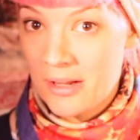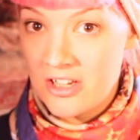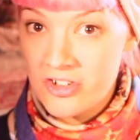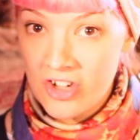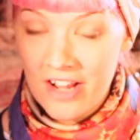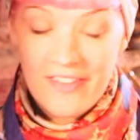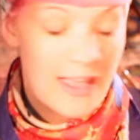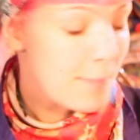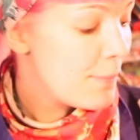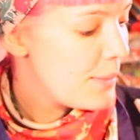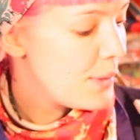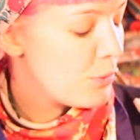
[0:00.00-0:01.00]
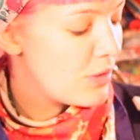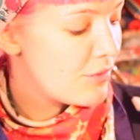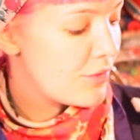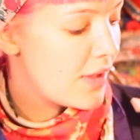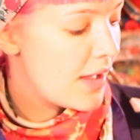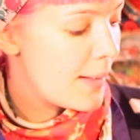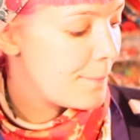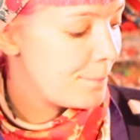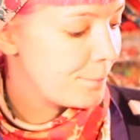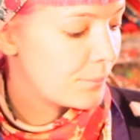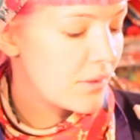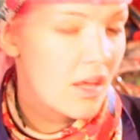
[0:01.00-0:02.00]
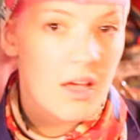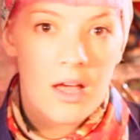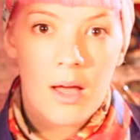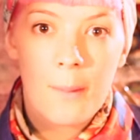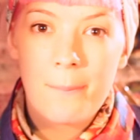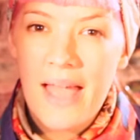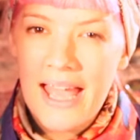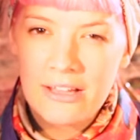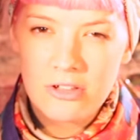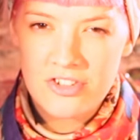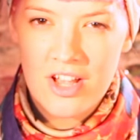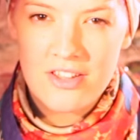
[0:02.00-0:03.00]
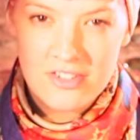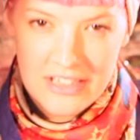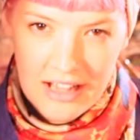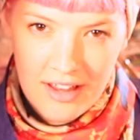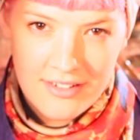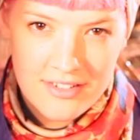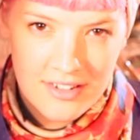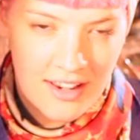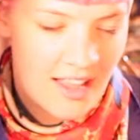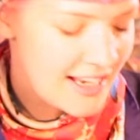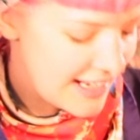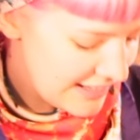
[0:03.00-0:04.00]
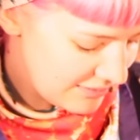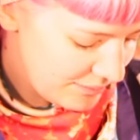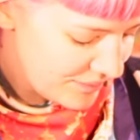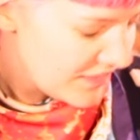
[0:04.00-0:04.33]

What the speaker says: I'm going to try that maybe with a pale jersey underlining.